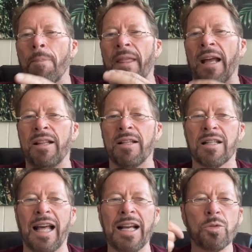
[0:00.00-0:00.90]
And
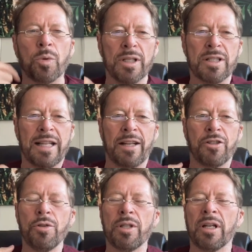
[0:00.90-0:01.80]
this last one, this
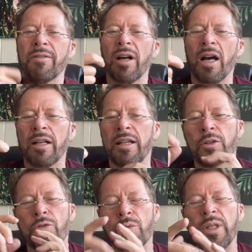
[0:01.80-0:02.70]
tattoo that I've got here
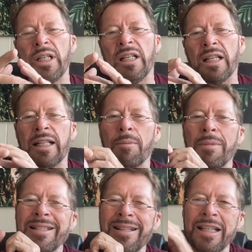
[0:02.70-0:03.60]
is Ri, and that
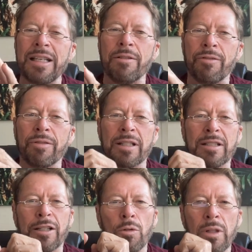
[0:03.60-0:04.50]
means leave. That's
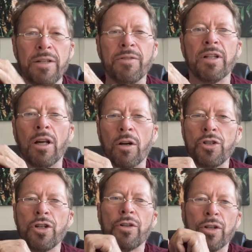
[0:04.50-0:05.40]
like you leave the
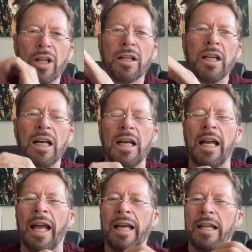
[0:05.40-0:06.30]
dojo, you're done.
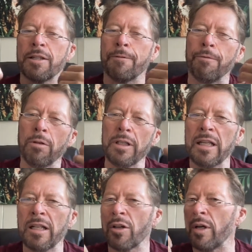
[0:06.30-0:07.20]
And it's a
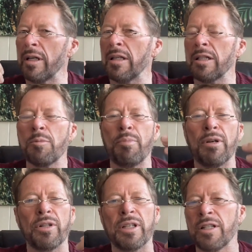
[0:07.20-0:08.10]
fully integrated
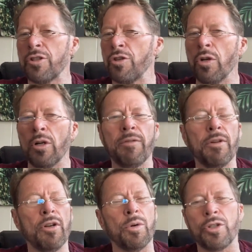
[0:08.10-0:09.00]
experience. You don't
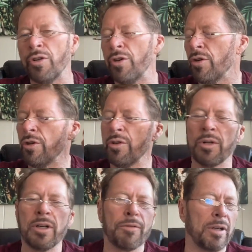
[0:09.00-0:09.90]
even know what you do. You do
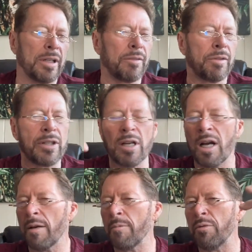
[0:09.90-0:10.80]
it differently every
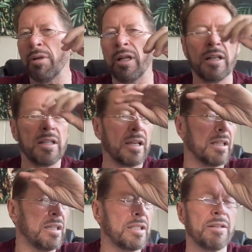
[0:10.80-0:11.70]
time. You blend techniques.
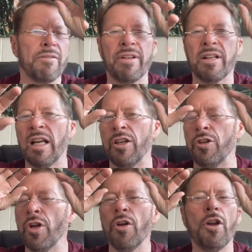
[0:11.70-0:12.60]
Invent.
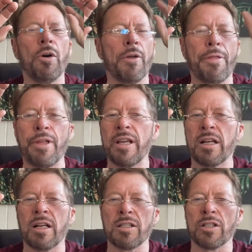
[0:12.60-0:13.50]
You don't know a
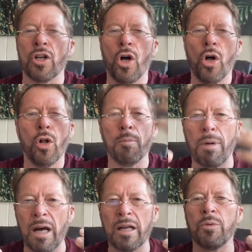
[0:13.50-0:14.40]
thing because it's a whole
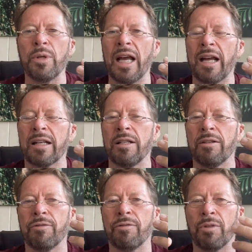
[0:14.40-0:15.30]
body
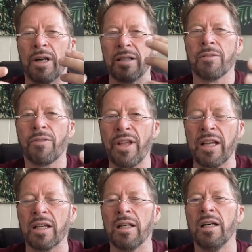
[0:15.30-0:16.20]
reactive
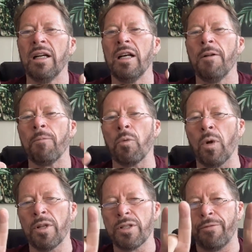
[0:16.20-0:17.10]
thing.
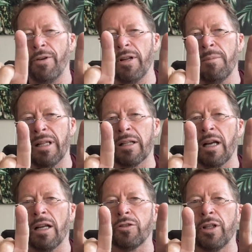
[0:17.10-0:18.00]
Well, there's a fundamental
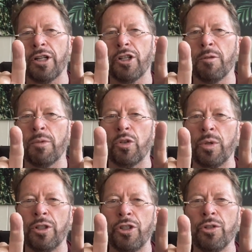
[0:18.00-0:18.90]
contradiction
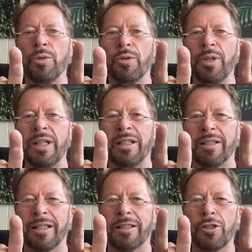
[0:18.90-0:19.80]
between Shu and Ri.
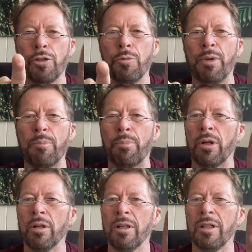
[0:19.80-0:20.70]
Like the Shu
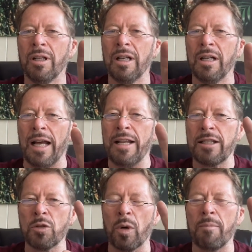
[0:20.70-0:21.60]
people, and
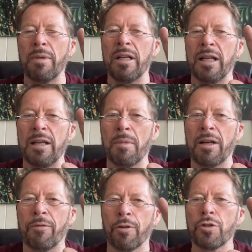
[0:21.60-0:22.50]
this is what I've been in
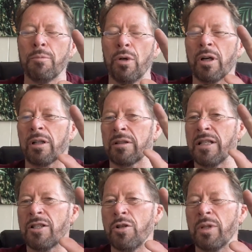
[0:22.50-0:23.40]
my first book
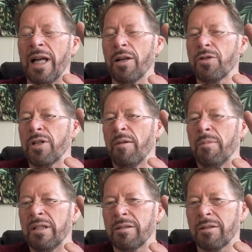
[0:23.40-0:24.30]
since 2000.
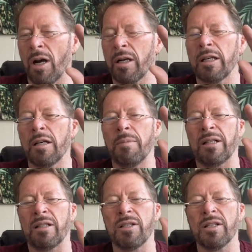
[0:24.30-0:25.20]
I've been talking
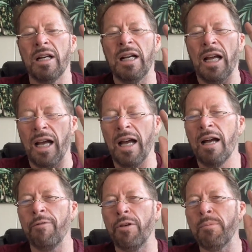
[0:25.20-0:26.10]
about this.
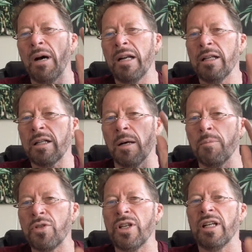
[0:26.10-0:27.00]
Everybody
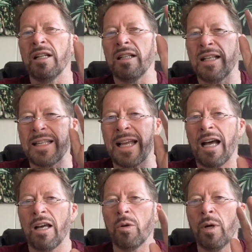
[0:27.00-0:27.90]
comes in and they say,
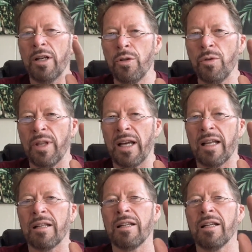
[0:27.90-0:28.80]
"How do I do
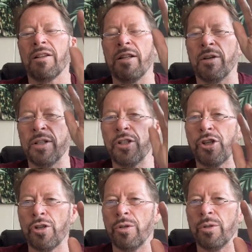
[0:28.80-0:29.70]
that?" They're in
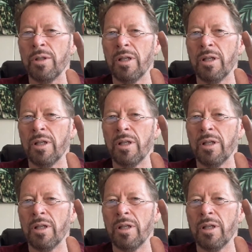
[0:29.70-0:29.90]
Shu,